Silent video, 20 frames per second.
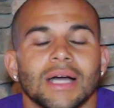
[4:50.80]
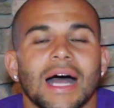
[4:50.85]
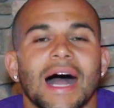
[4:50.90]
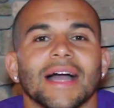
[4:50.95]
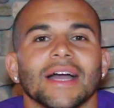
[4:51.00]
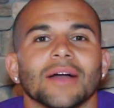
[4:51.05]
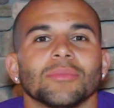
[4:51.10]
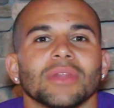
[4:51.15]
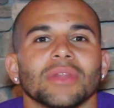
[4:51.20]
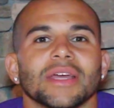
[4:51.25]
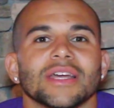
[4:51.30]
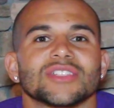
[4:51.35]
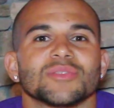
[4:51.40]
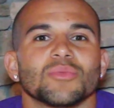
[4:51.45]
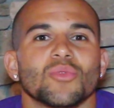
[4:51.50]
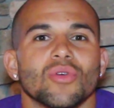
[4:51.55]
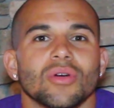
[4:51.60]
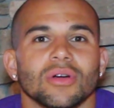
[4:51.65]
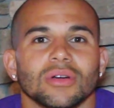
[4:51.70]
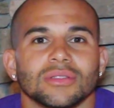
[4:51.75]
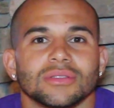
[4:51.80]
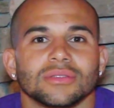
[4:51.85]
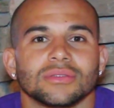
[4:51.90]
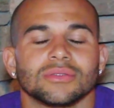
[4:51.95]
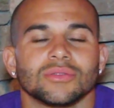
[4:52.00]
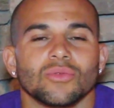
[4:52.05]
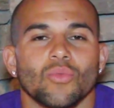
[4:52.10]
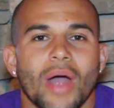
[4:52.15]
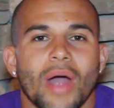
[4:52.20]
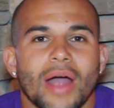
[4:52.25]
Hi, I'm Lance Moore,
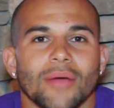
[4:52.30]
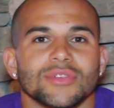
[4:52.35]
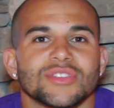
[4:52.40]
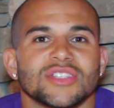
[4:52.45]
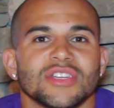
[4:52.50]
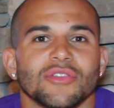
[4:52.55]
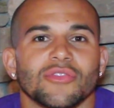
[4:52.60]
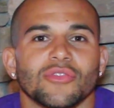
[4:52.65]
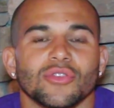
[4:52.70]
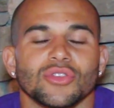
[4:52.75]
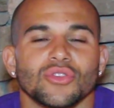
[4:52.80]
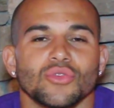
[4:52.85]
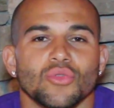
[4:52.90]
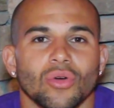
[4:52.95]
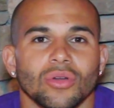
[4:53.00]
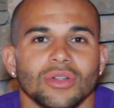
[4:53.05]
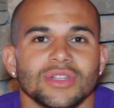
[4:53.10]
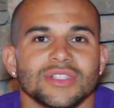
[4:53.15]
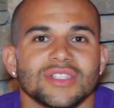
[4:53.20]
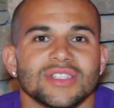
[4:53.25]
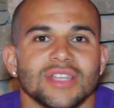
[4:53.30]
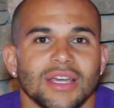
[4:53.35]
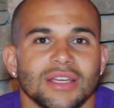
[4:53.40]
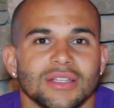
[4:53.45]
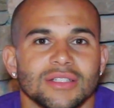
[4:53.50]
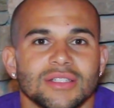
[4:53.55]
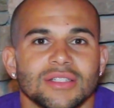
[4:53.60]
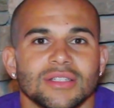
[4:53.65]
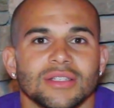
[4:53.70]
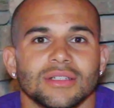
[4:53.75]
wide receiver for the New Orleans
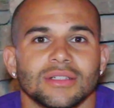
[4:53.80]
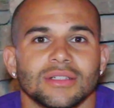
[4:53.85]
Saints.